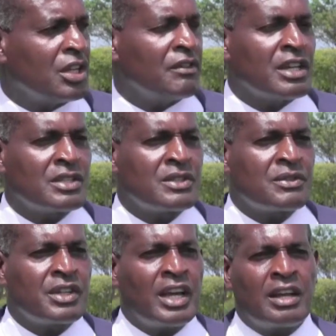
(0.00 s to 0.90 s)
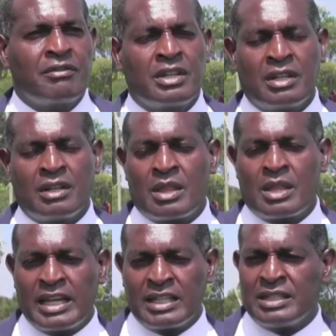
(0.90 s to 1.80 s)
gave us
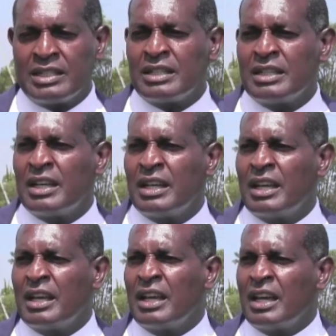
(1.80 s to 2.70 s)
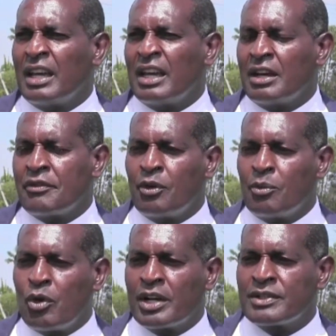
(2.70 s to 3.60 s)
330 uh,
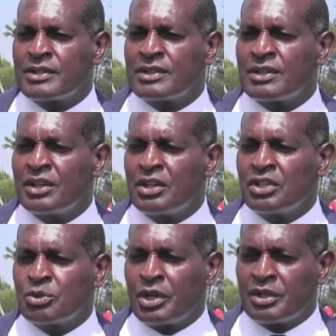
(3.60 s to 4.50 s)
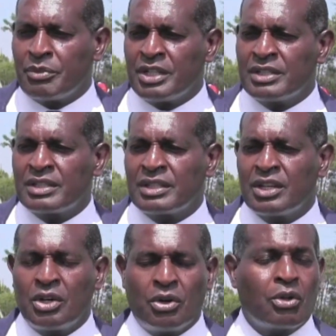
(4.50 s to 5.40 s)
Form 1s to admit,
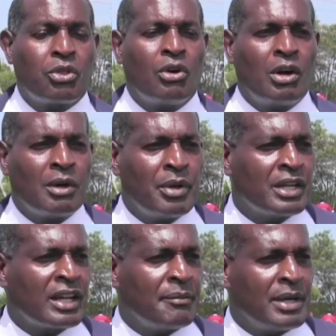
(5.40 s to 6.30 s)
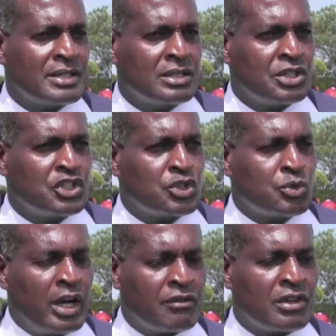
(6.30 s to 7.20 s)
although our bed capacity is
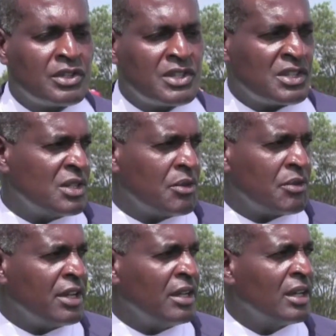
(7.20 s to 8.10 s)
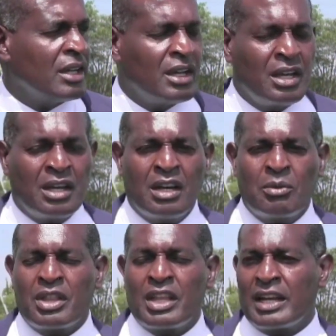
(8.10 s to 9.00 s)
263,
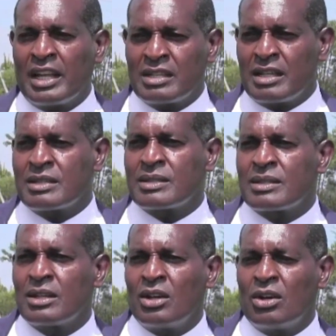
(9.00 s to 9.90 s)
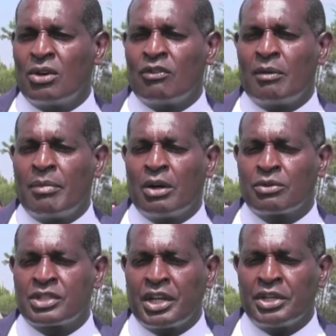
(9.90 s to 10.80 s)
with an excess of
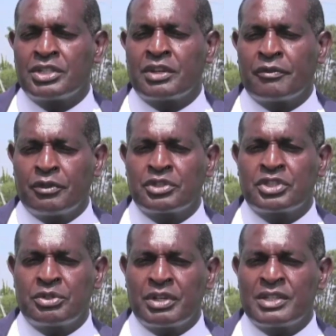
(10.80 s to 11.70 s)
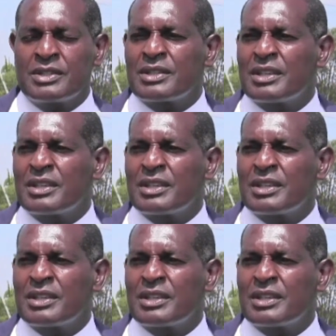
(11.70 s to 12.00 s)
about 84 students.